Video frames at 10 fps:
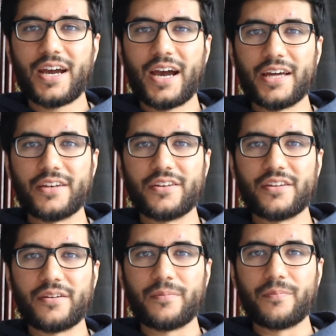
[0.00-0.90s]

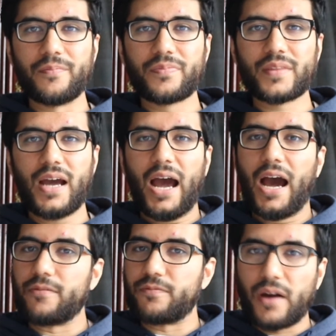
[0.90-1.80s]
and
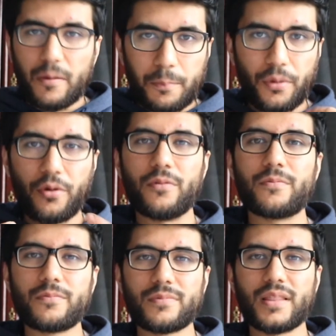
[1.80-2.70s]
I've put
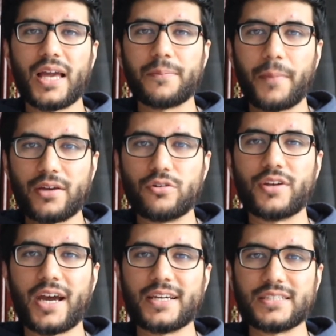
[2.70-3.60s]
like my own
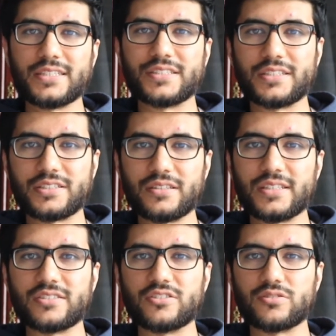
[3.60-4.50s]
ideas into
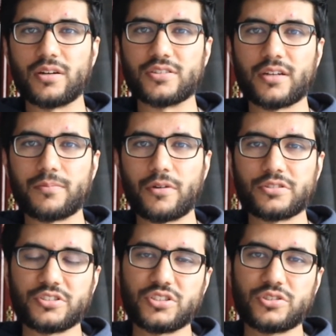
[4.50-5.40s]
this as well, so I'm not
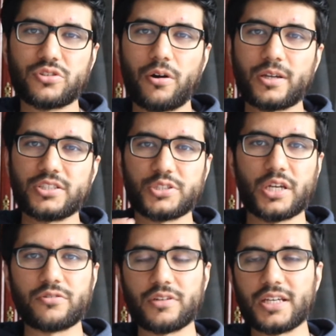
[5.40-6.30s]
just talking
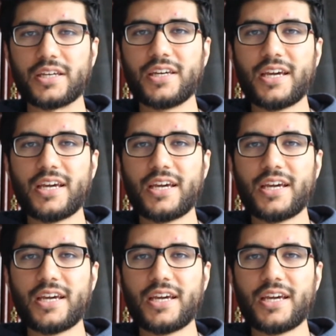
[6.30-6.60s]
generally,